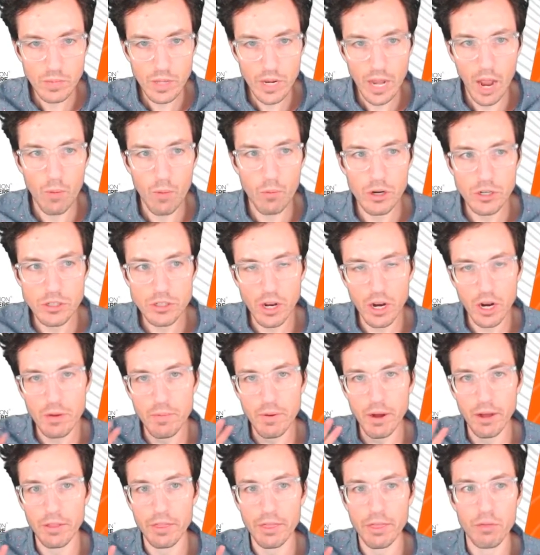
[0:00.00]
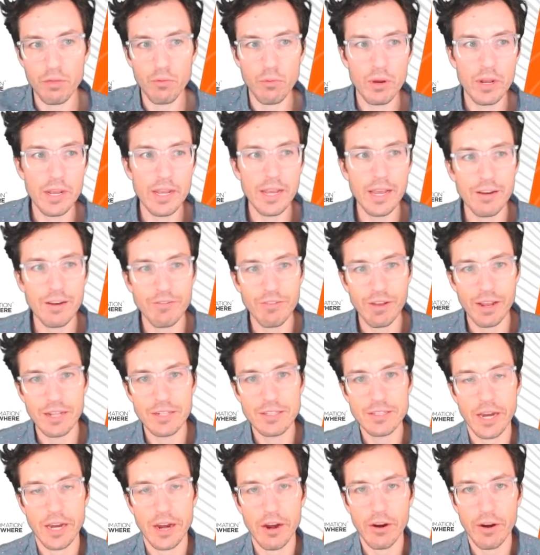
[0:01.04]
I want to talk about three
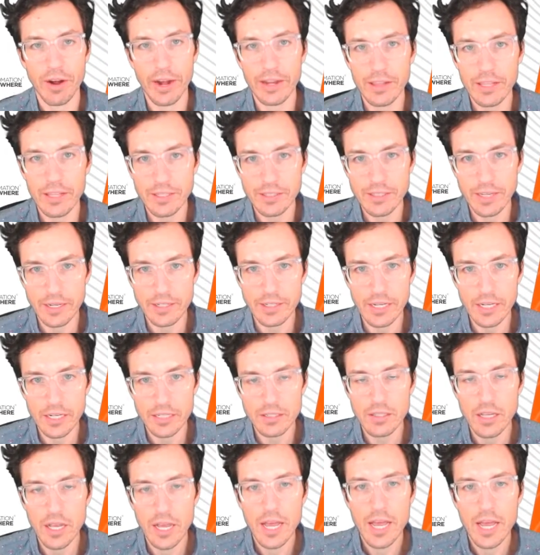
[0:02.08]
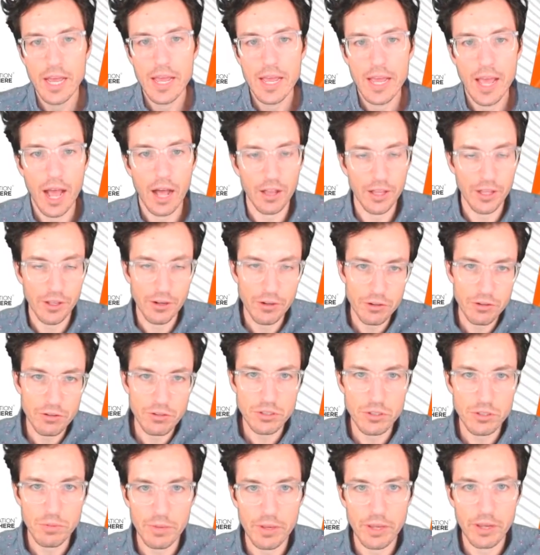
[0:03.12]
advanced error handling techniques. I'll introduce
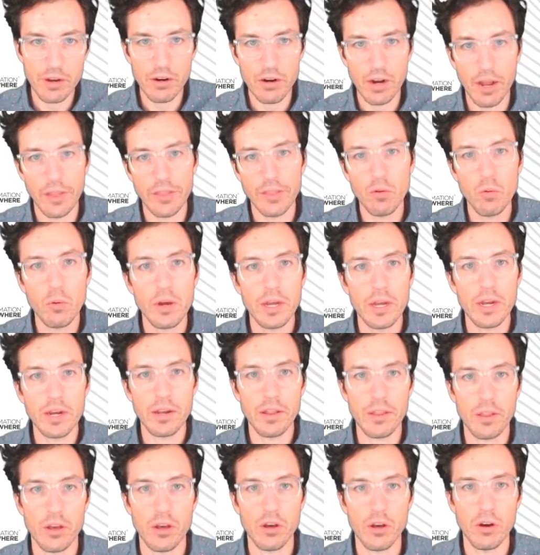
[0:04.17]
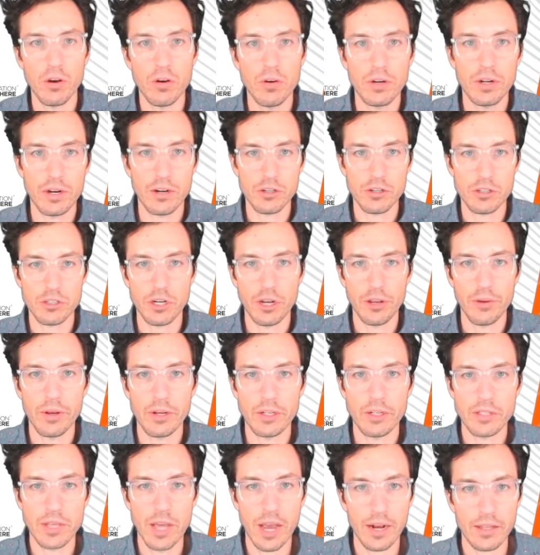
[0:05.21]
them here and then we'll get into the code and I'll show you
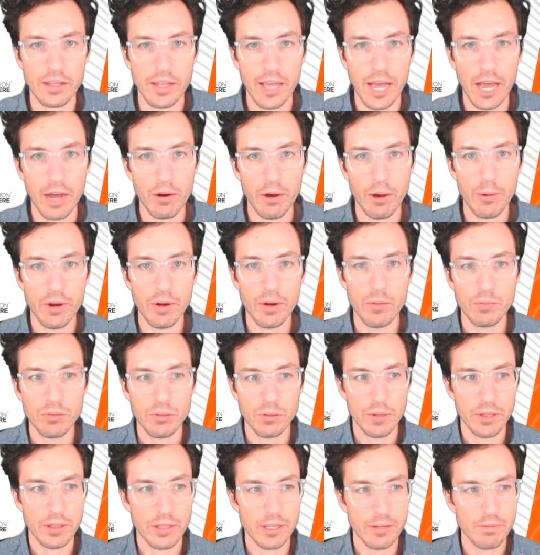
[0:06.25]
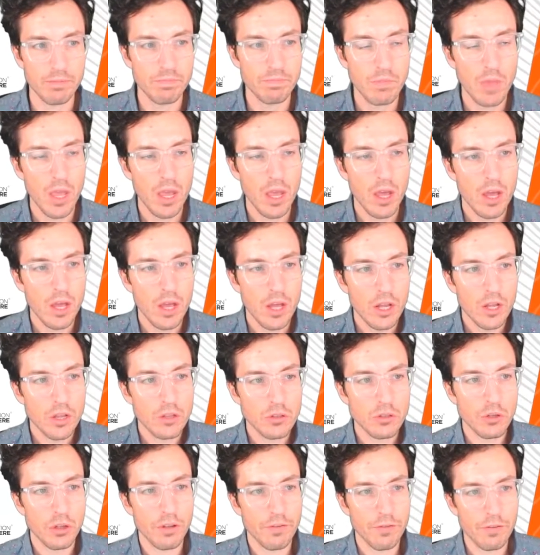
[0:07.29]
exactly how I would implement them.
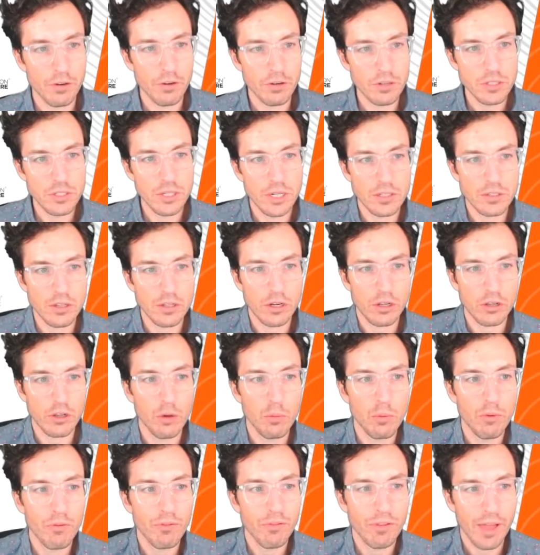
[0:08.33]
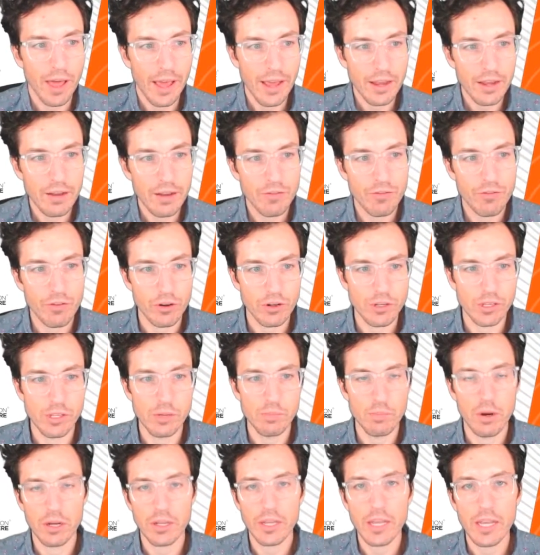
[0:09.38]
So the first is a global flag for
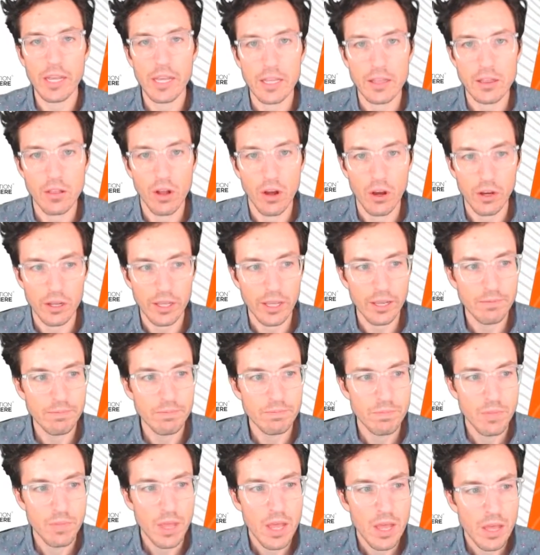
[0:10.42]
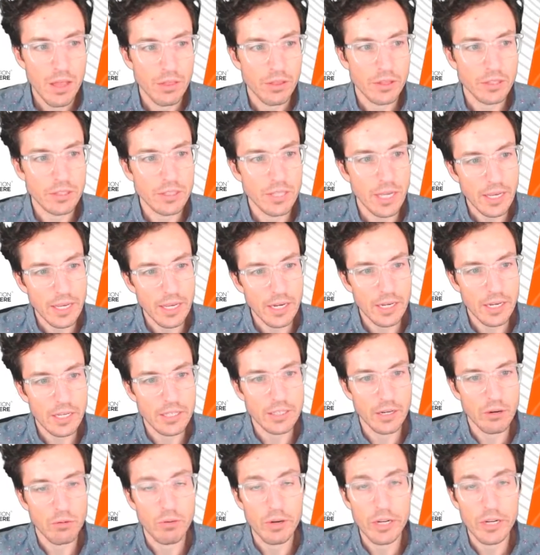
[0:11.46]
debugging and logging. The second is
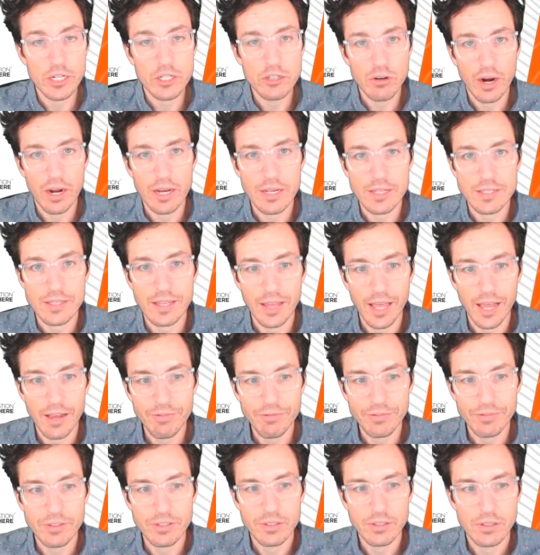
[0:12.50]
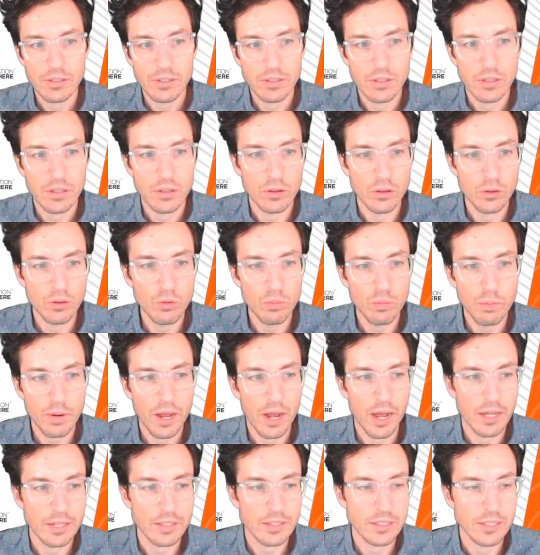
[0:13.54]
a retries left loop
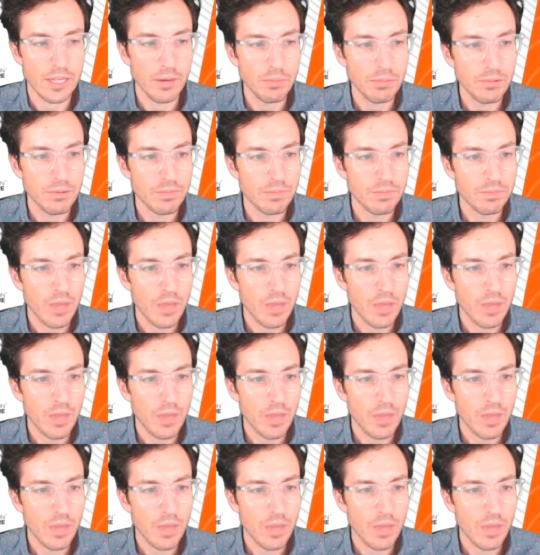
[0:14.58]
concept.